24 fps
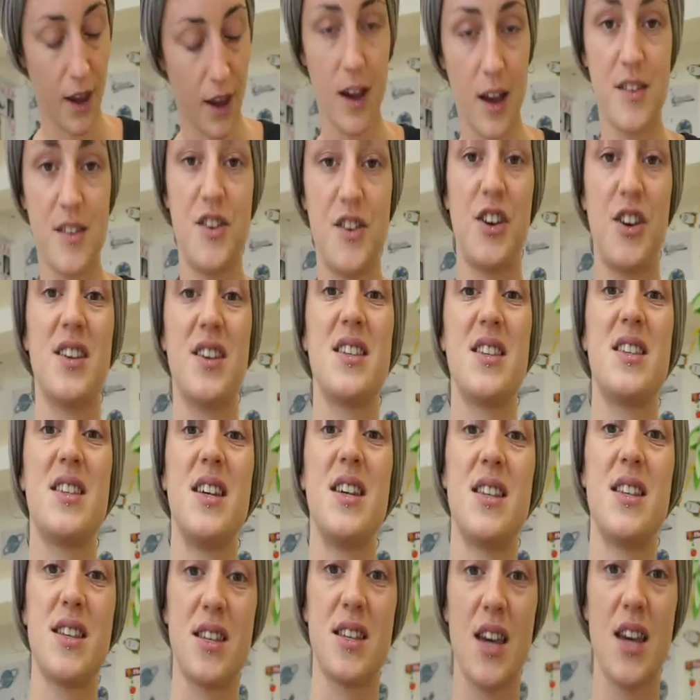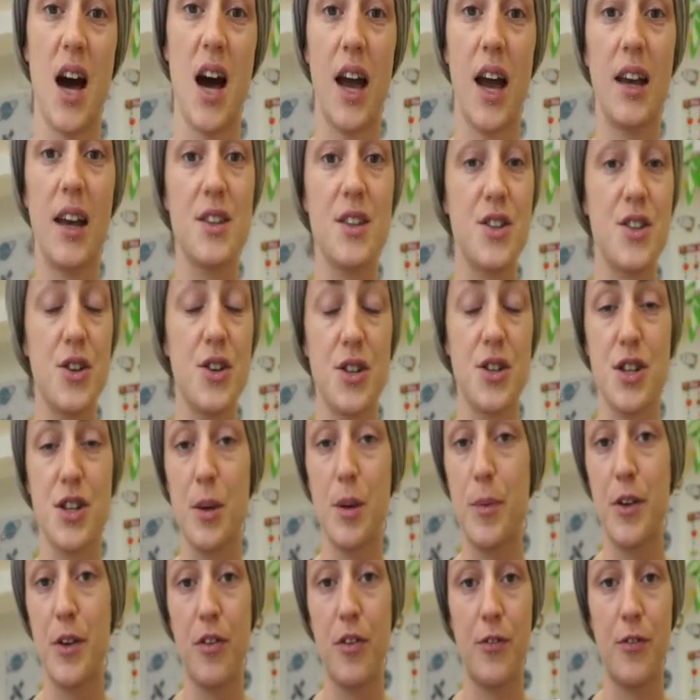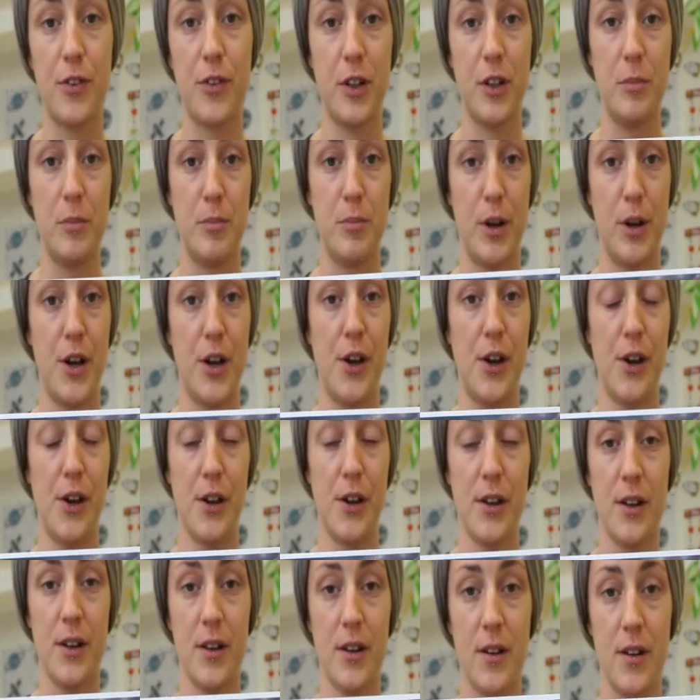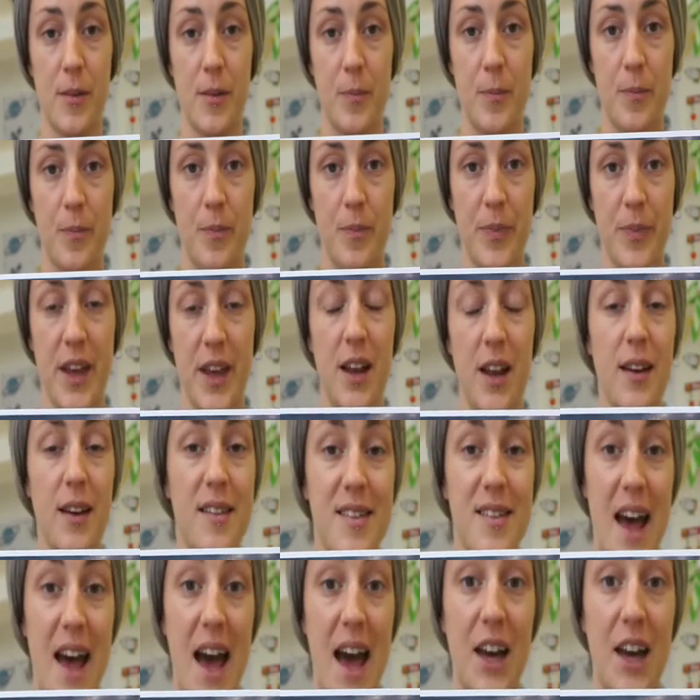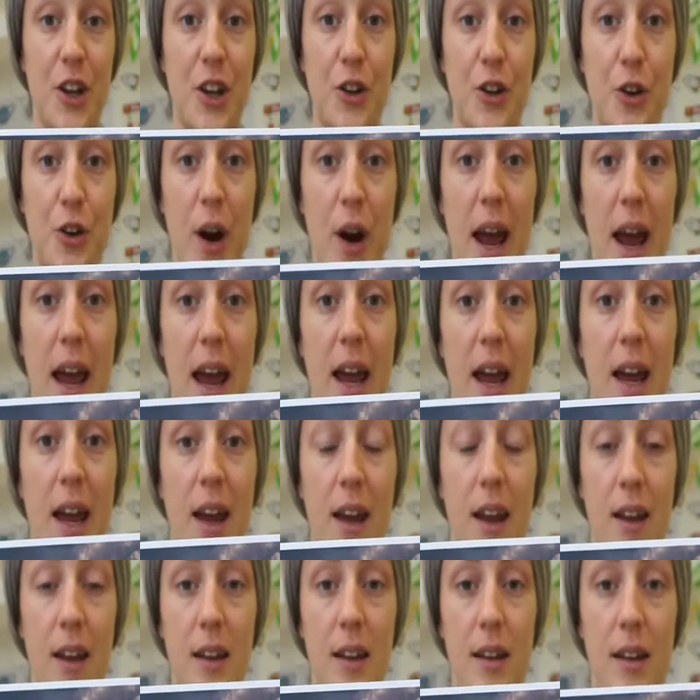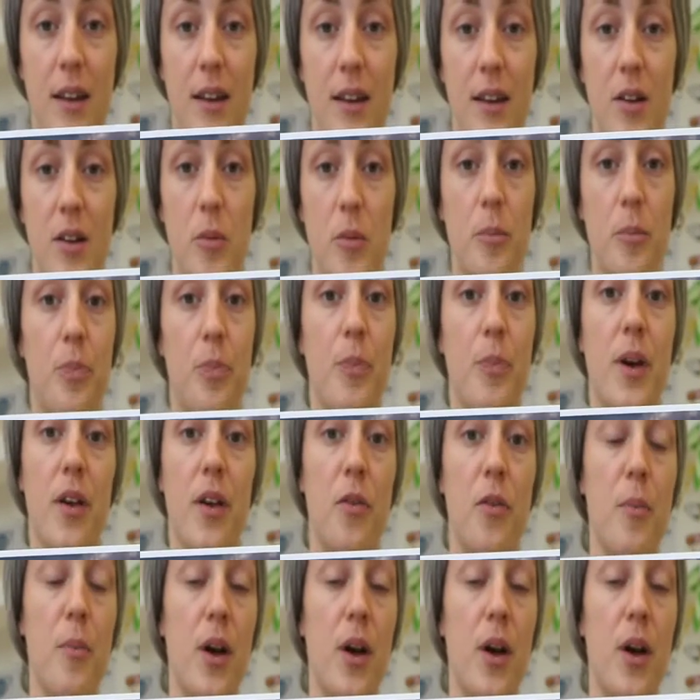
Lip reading: As you can see, the sky is not so beautiful and blue. It looks sad and grey because